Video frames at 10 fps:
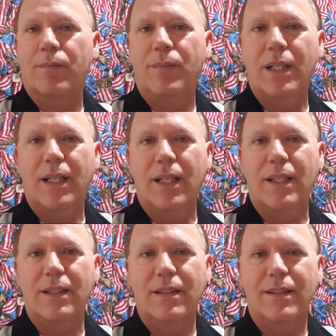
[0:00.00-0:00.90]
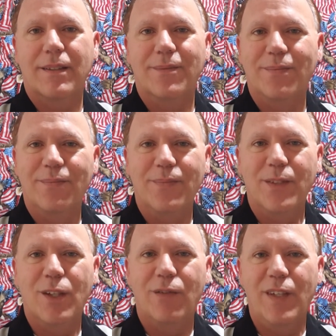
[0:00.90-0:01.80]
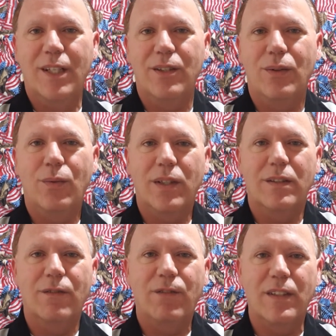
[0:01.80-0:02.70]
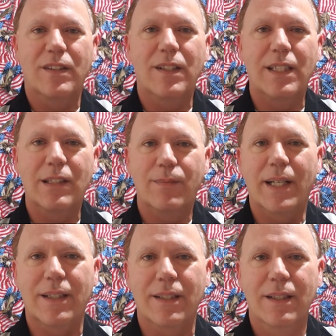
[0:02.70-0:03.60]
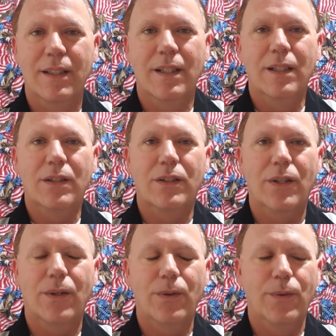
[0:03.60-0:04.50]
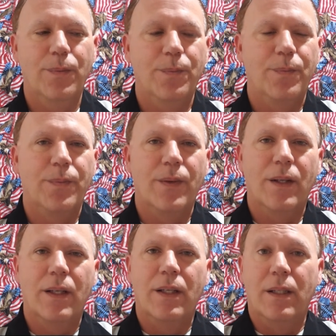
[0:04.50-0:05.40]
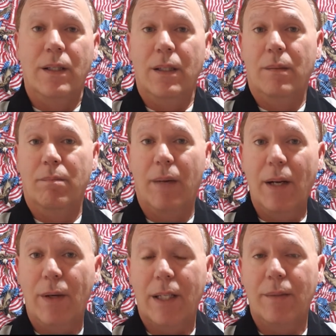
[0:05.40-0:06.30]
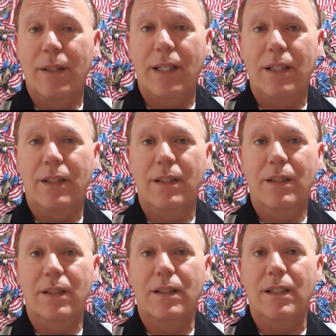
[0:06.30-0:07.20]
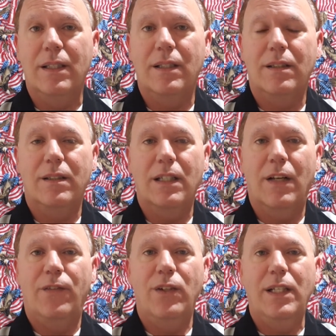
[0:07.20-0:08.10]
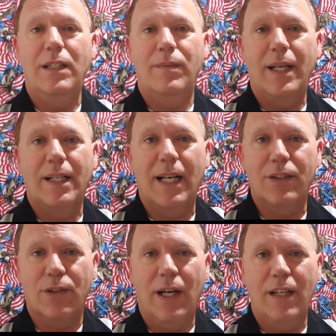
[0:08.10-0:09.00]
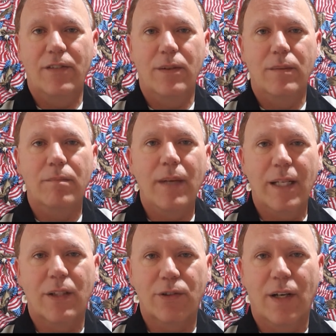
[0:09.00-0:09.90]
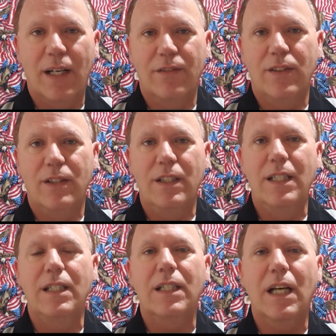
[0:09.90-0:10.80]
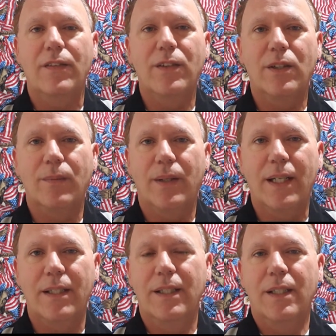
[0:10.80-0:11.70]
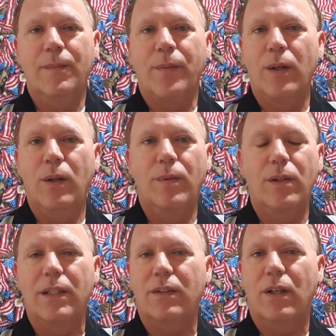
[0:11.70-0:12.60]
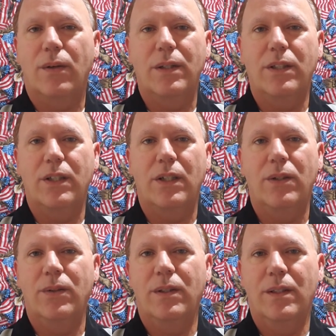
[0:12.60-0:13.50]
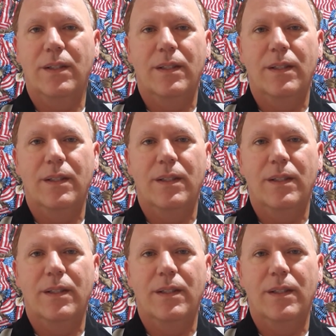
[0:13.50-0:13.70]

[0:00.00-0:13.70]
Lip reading: because your vehicle wasn't physically inspected. So my recommendation is, if you need to make that drive, make the drive. You need to cover your butt. Uber has already shown